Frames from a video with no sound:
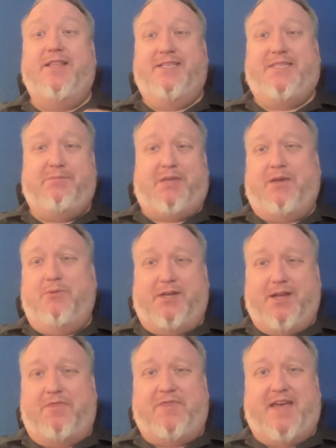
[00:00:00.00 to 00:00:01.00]
This seems like it
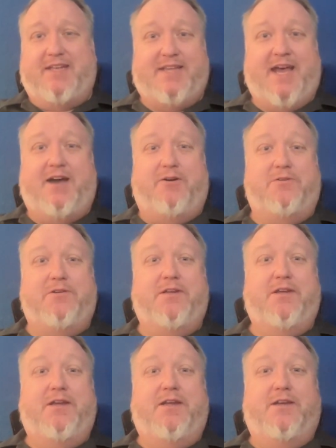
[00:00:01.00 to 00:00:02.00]
would cut that down
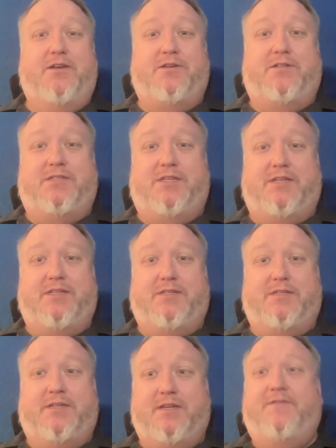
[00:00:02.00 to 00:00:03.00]

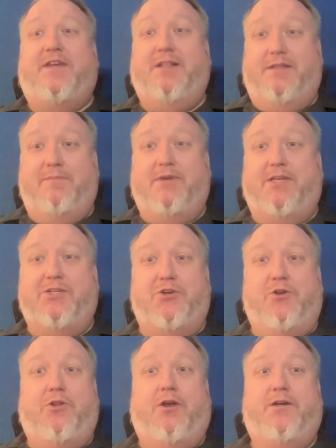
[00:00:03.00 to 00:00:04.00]
significantly, because
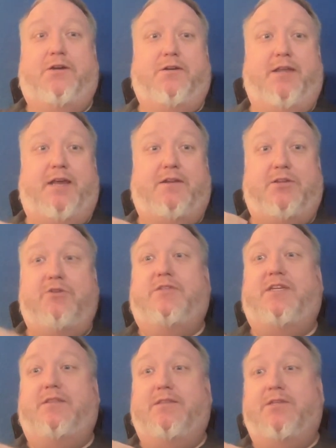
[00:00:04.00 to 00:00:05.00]
you're no longer like
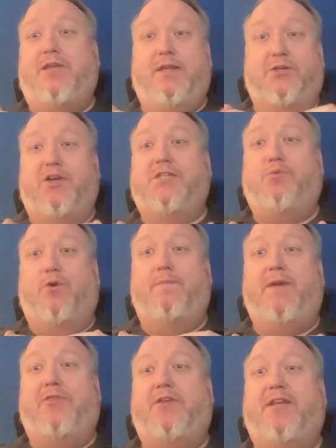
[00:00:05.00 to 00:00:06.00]
using the get
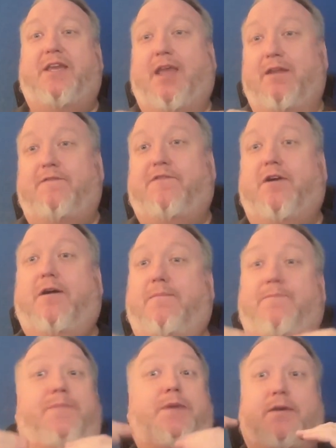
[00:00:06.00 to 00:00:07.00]
transport method to get
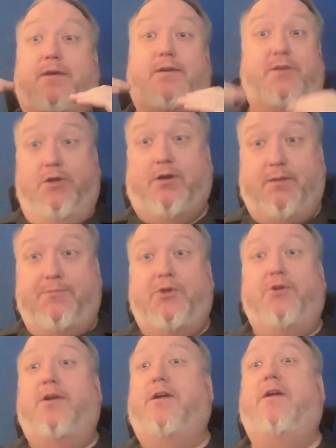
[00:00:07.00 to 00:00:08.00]
from your
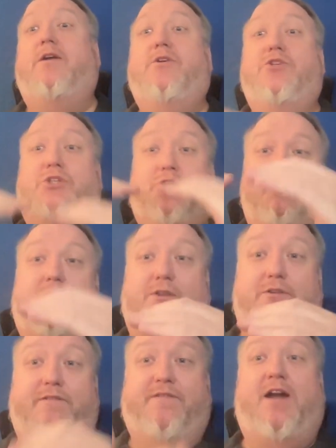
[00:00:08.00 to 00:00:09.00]
computer to the
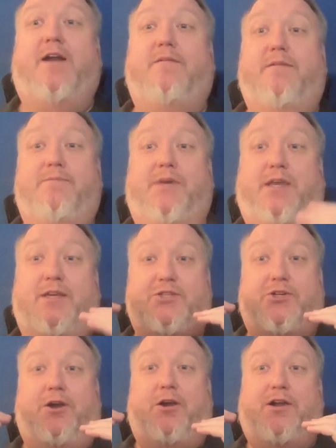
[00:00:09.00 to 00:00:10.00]
other environment,
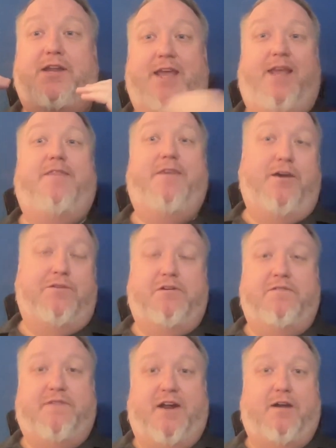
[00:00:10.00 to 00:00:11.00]
because you're already in the
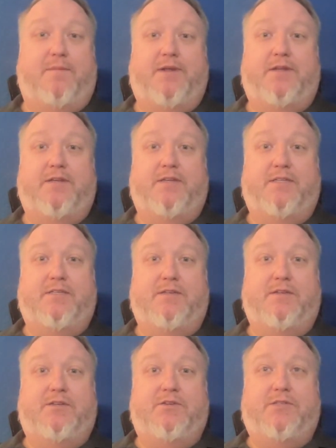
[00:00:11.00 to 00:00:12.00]
other environment.
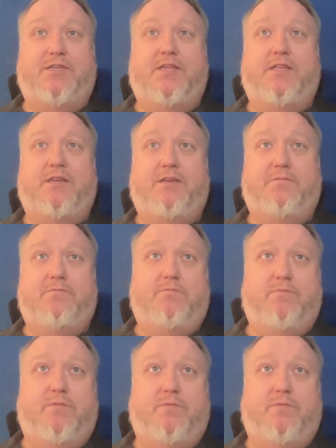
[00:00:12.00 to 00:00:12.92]
Do you see?